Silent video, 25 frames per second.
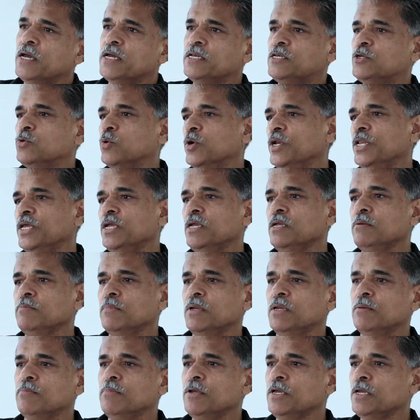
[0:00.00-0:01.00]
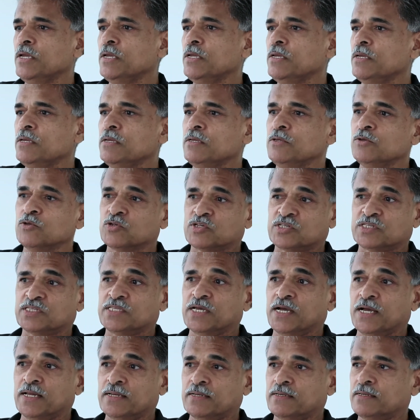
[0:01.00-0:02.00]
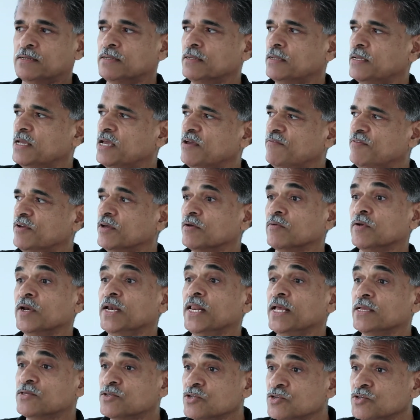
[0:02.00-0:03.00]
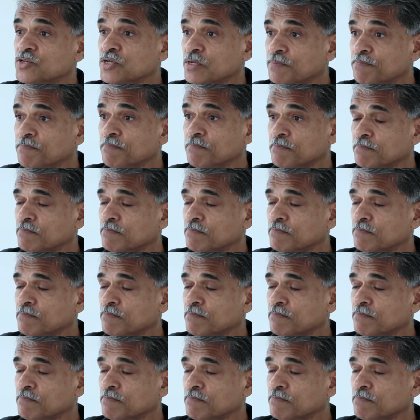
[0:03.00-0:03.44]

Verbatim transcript: at 20, maybe you start having a relationship.